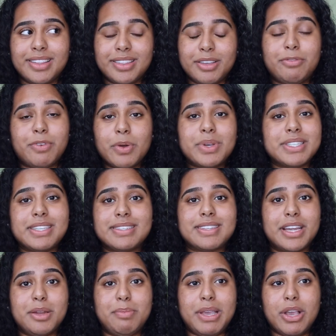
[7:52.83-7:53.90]
the focus is
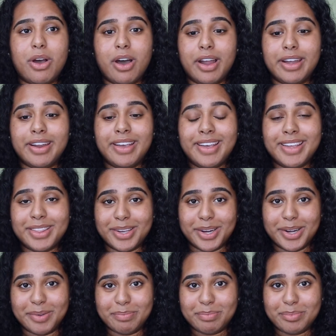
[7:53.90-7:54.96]
going to be on
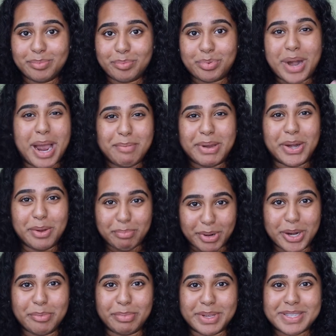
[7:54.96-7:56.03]
their primary
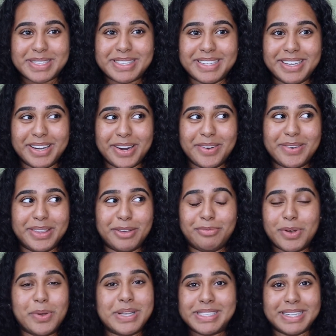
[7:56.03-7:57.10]
purpose, the
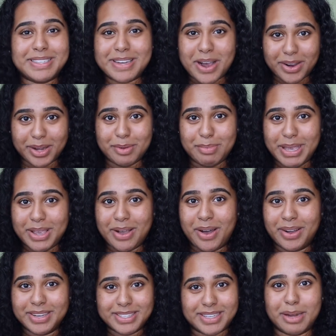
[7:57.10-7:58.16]
focus is not going to be
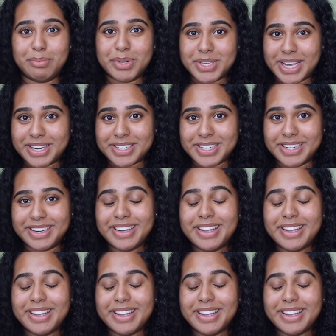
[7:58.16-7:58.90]
on sun protection.